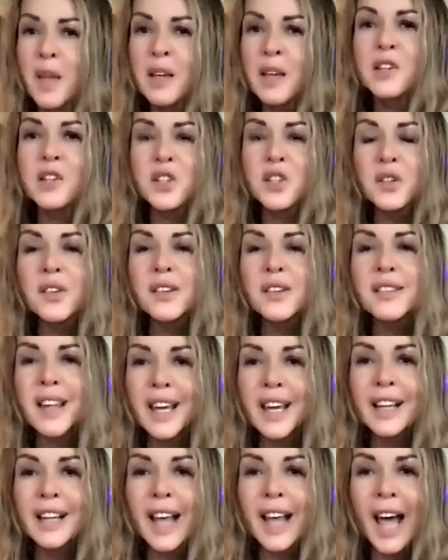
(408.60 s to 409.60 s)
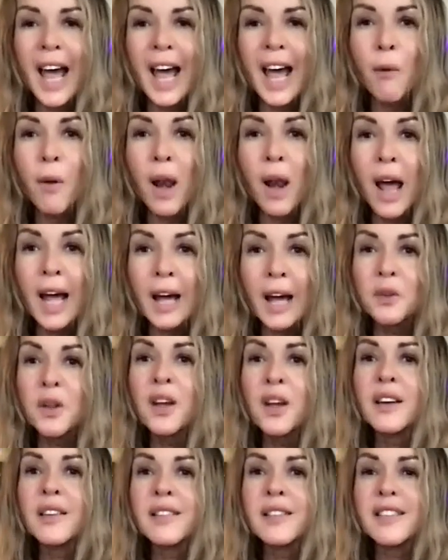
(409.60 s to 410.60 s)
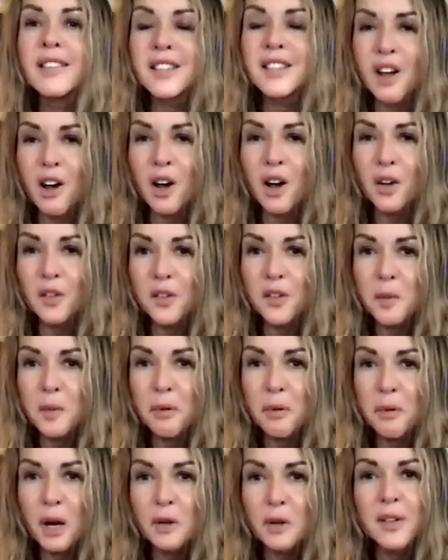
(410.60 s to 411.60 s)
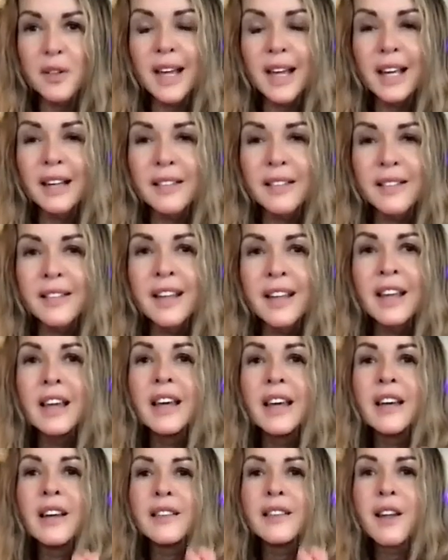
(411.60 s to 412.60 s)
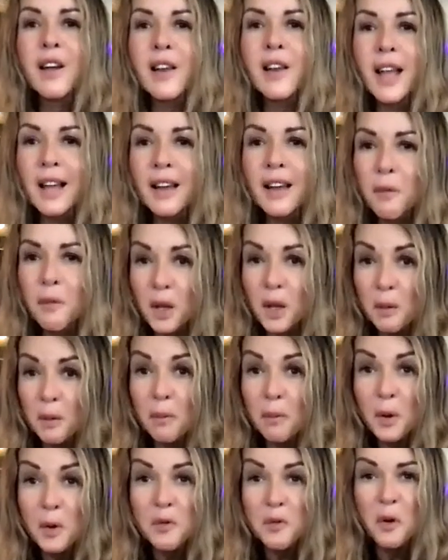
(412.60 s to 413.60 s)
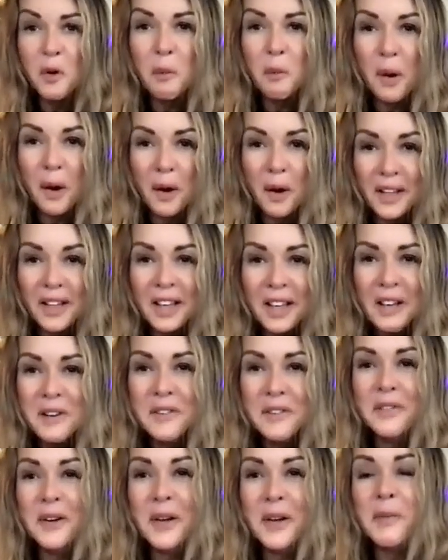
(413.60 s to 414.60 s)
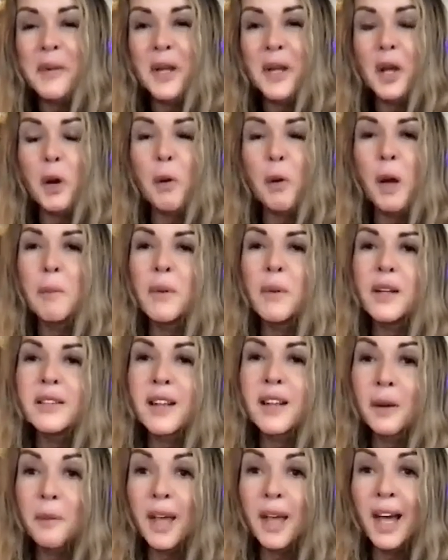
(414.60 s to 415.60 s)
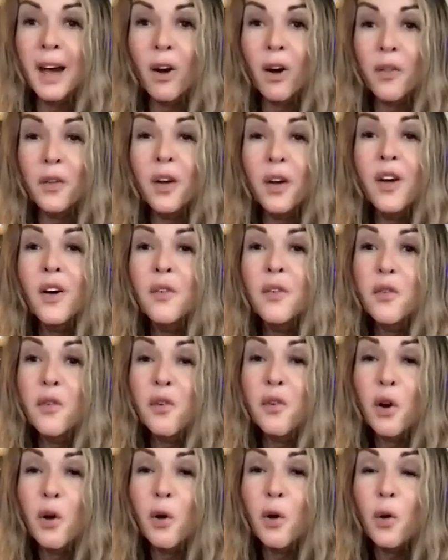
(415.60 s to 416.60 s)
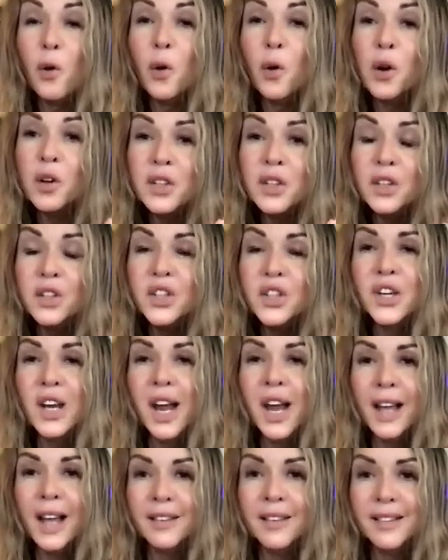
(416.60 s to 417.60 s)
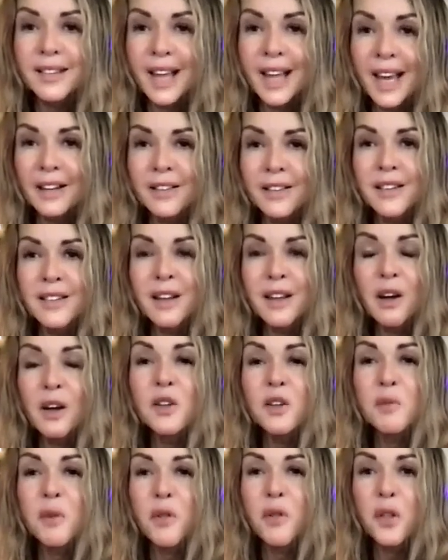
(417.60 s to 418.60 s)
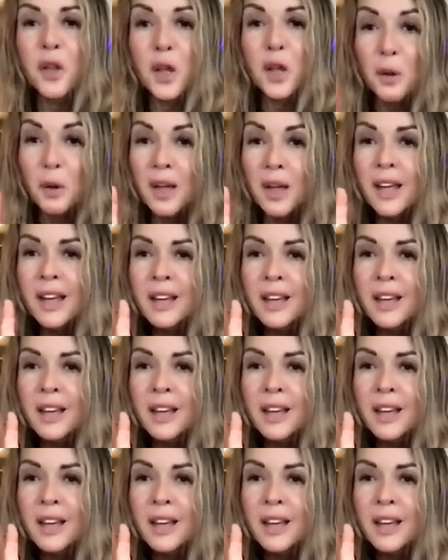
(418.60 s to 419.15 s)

Just saying that out loud starts the process. So I'm going to move all my filming equipment and I'll get on the floor to share this exercise with you.